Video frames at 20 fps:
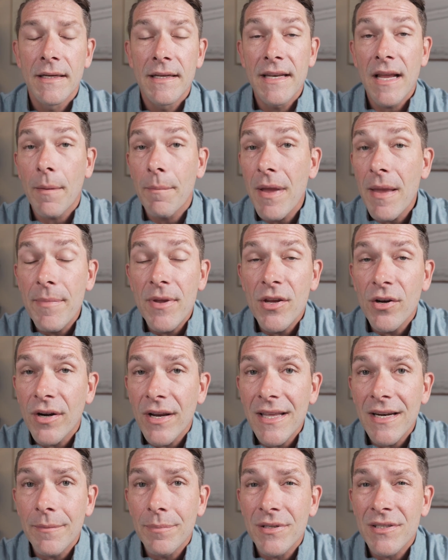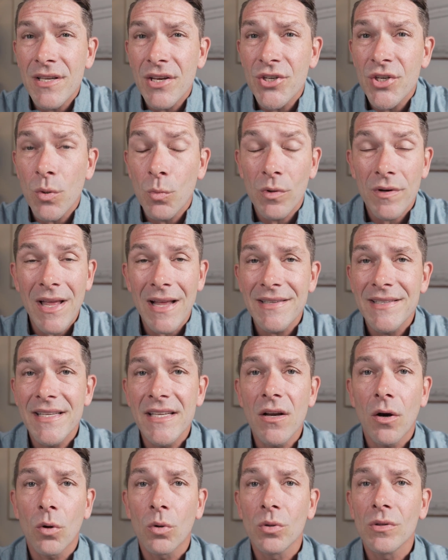Now, maybe you're in a position where that's
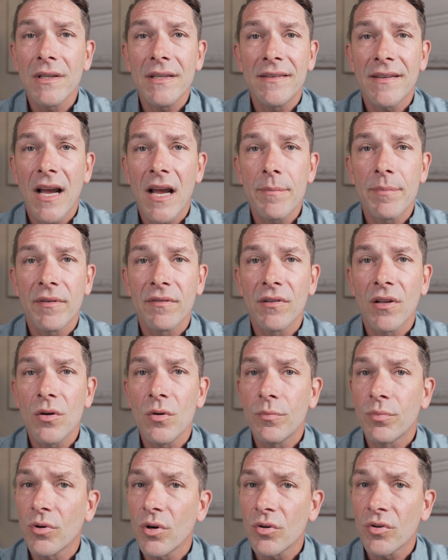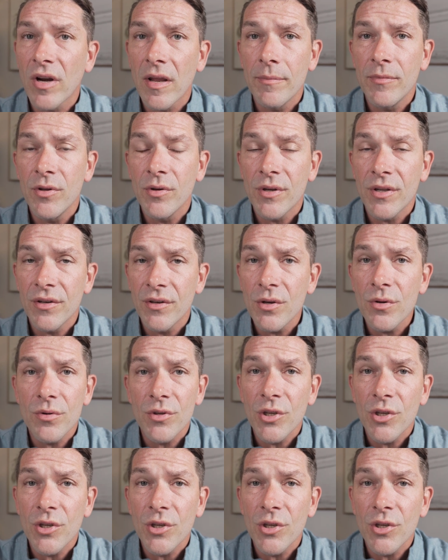the only type of loan program you can do.